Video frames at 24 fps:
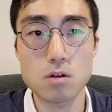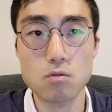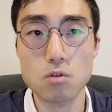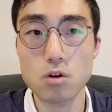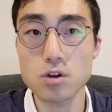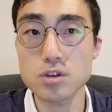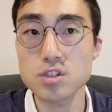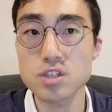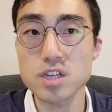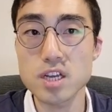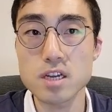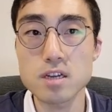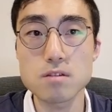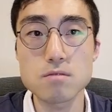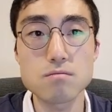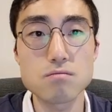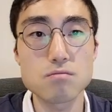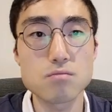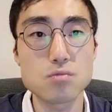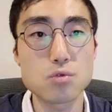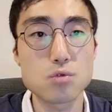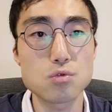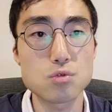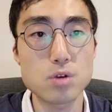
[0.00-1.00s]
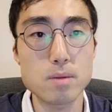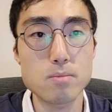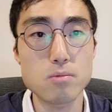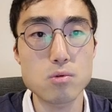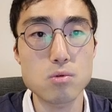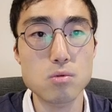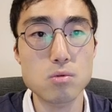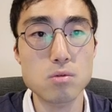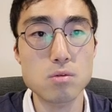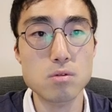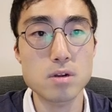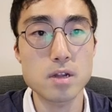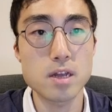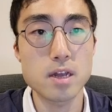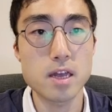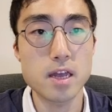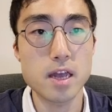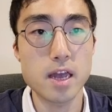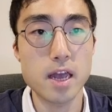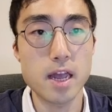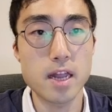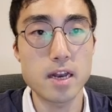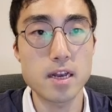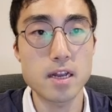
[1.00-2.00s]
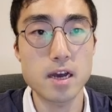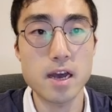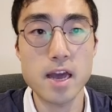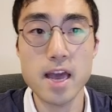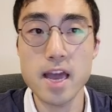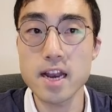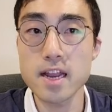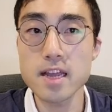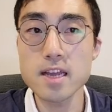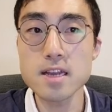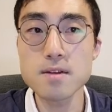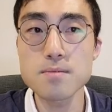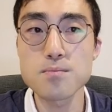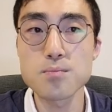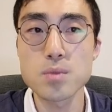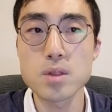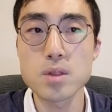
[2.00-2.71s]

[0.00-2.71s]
crossing, dribble, and heading,